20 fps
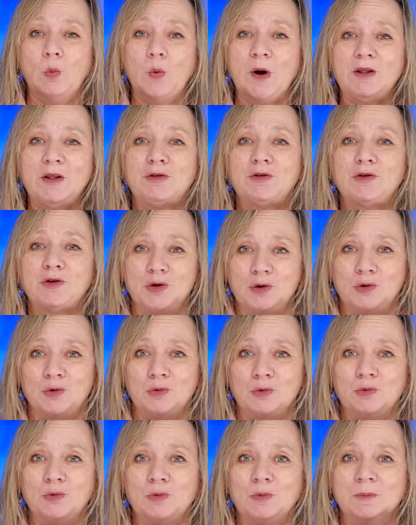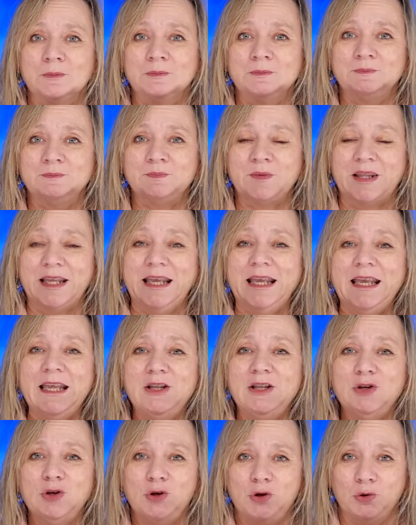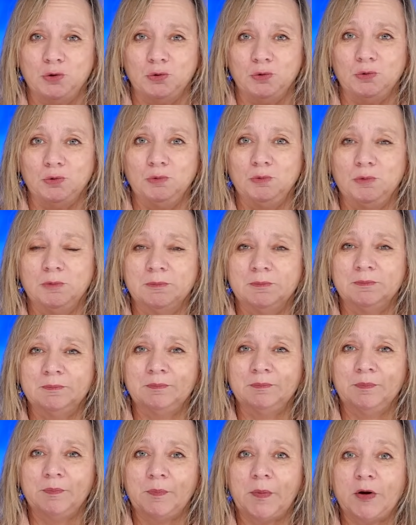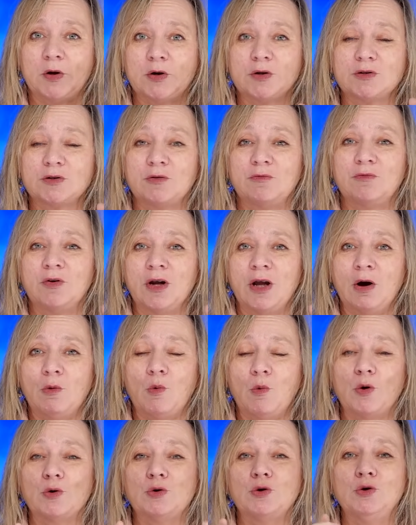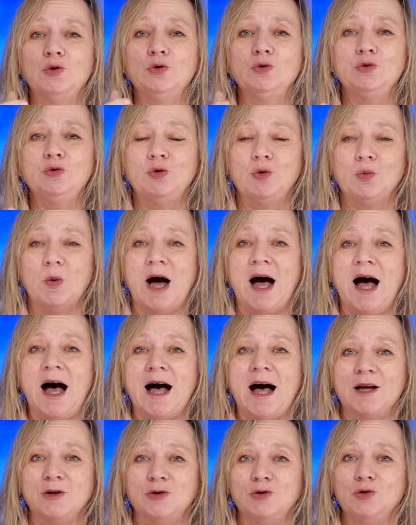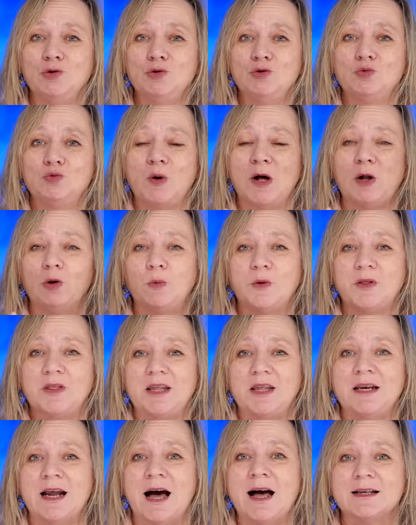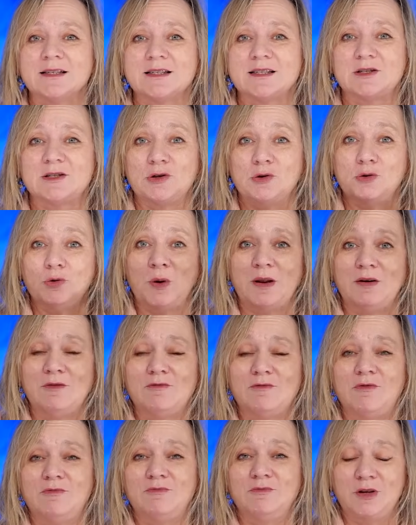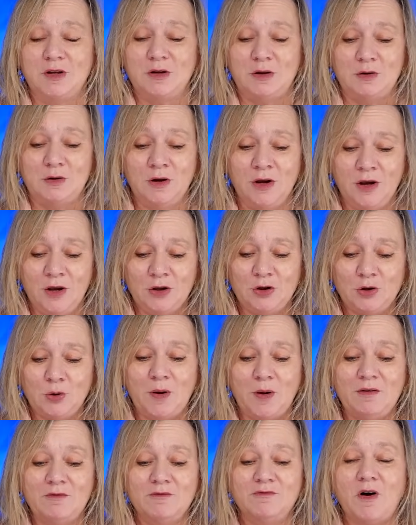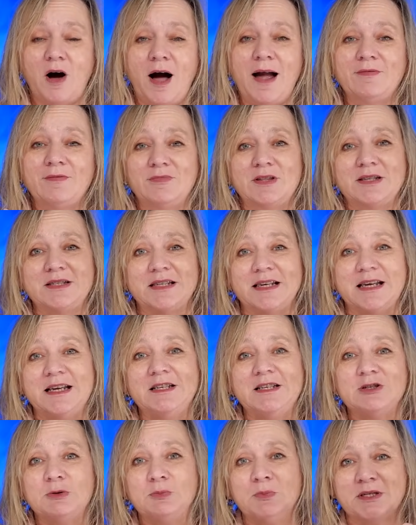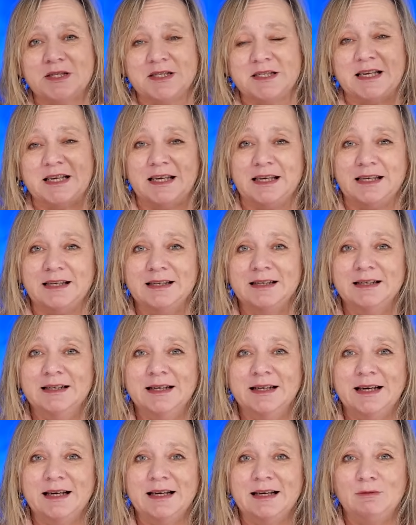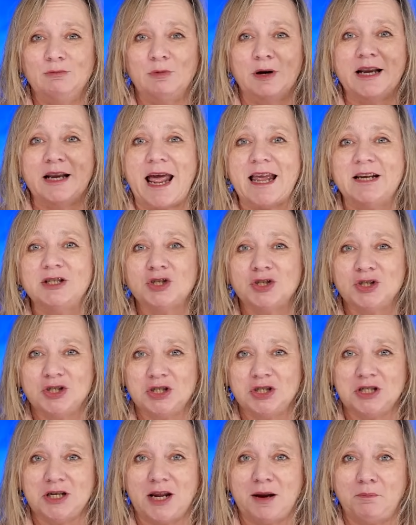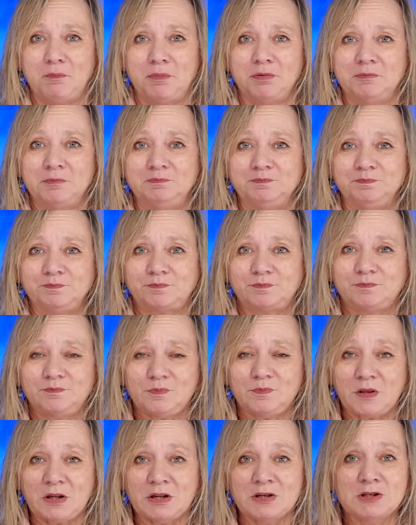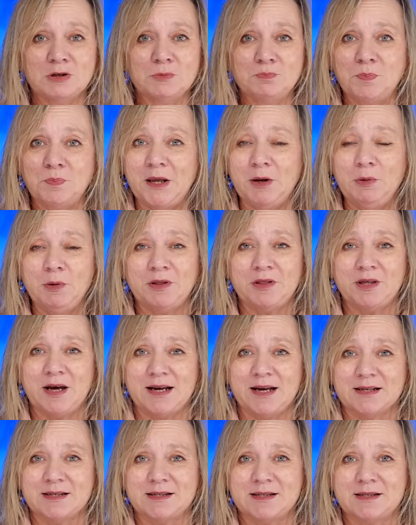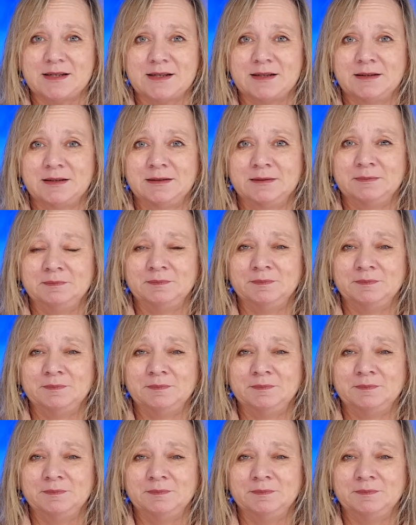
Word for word: with you, in you, because of what who you are. You dwell within us. You in, you invite this intimacy, relationship, to be with us.